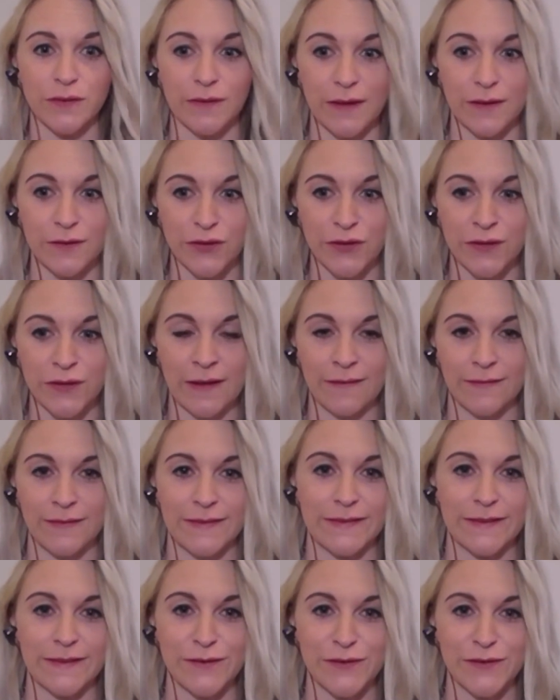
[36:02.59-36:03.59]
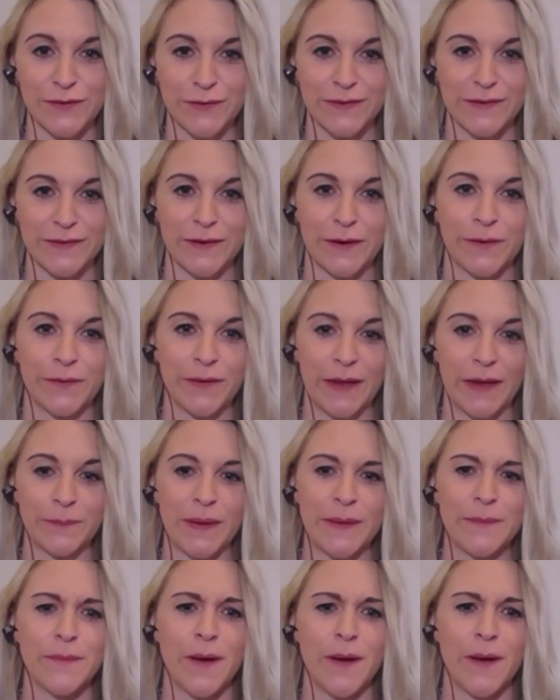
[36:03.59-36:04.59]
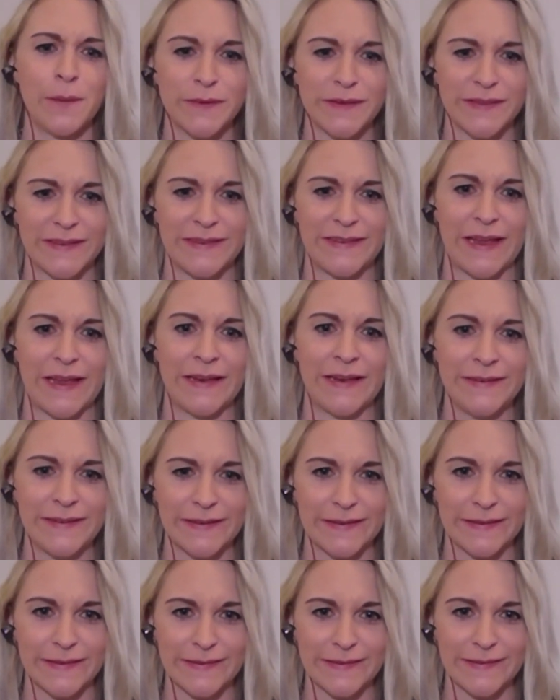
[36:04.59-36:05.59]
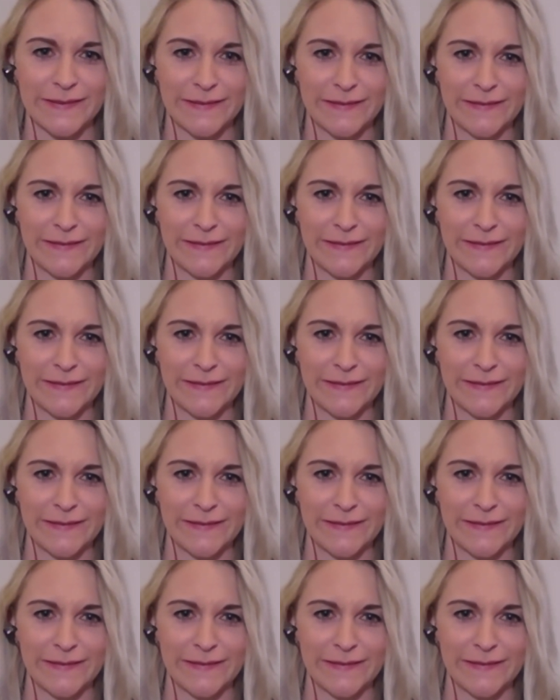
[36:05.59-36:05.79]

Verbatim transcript: I shouldn't have these issues, you know. And my mom was a dentist,